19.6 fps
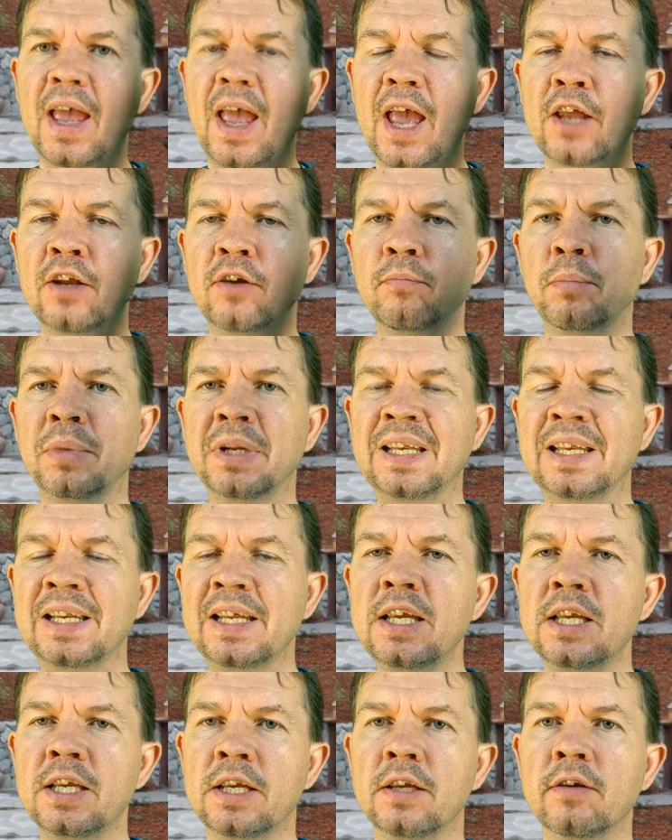and
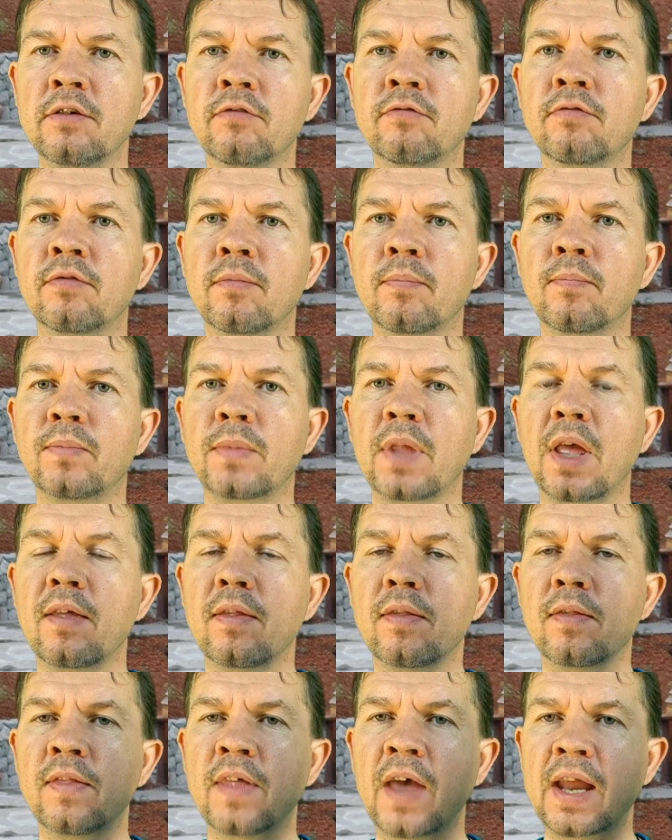believe
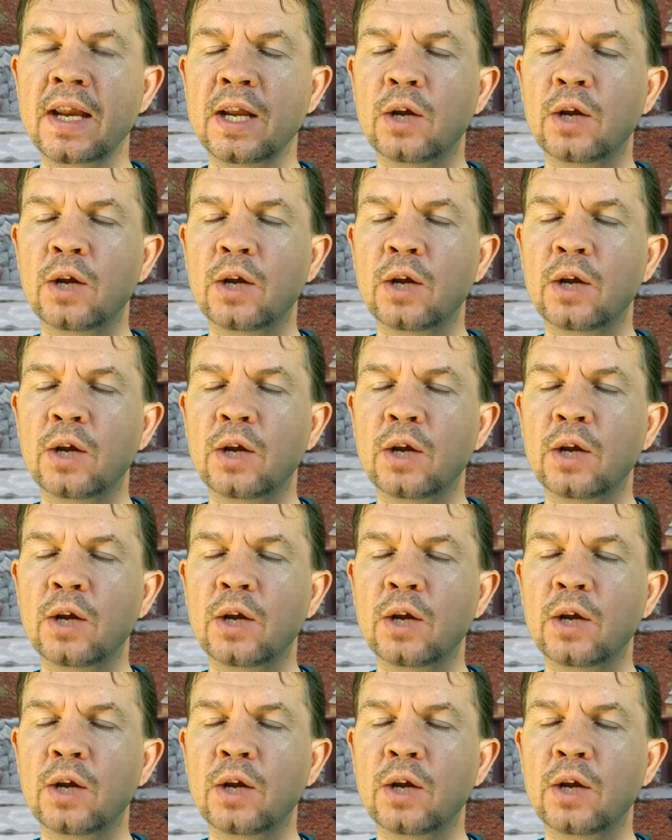that